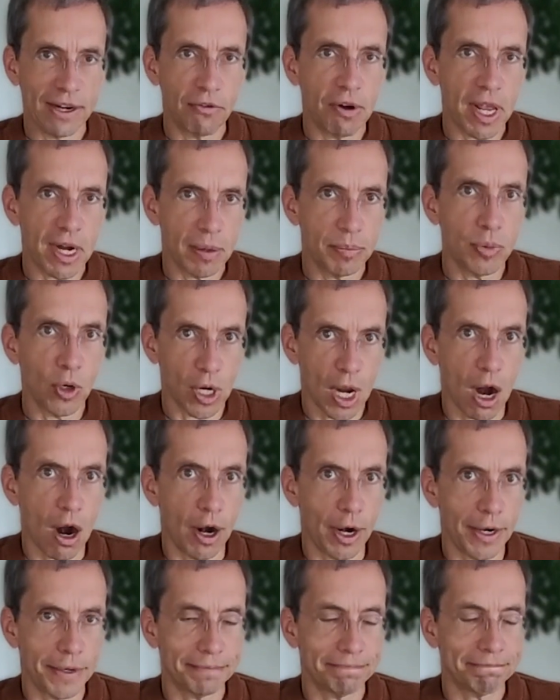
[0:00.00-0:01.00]
Henrietta
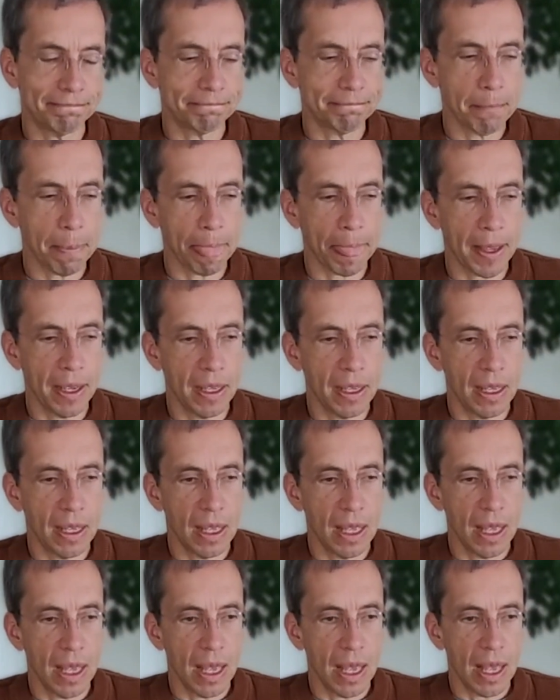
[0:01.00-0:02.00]
Bullard.
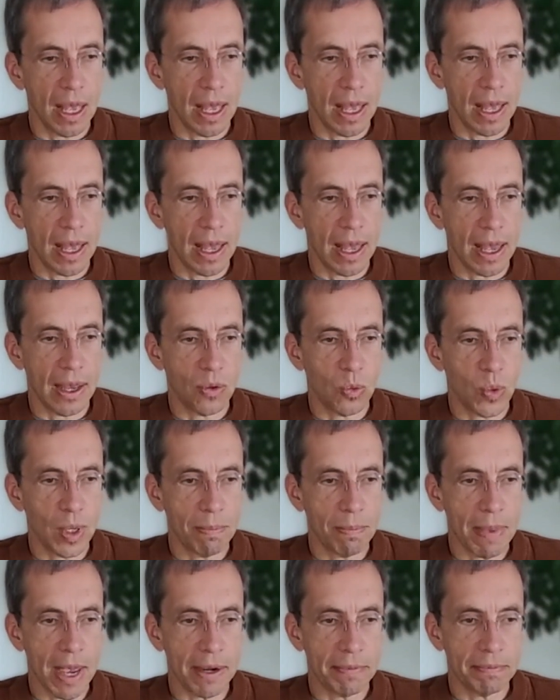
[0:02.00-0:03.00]
And
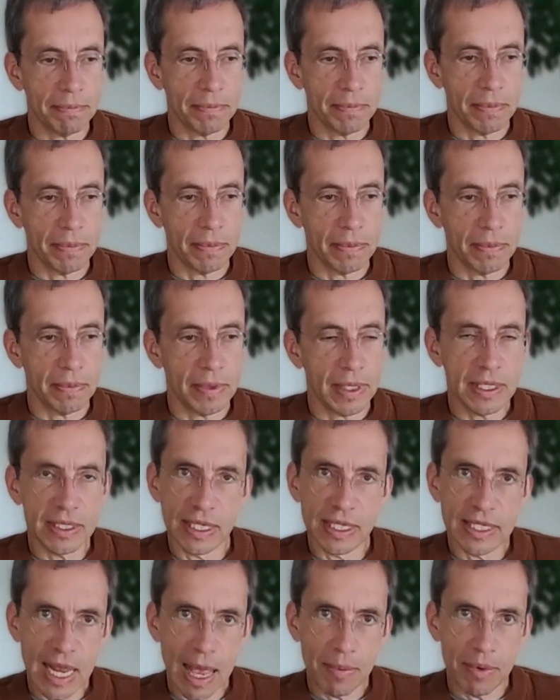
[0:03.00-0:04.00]
we met
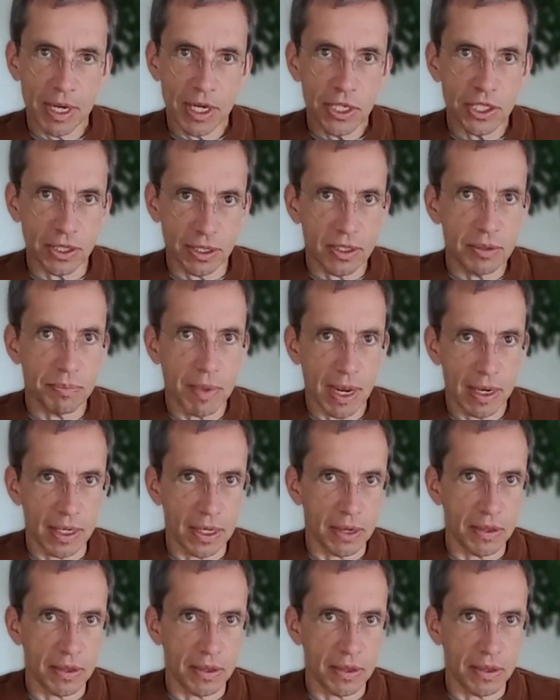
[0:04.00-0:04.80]
these examinations,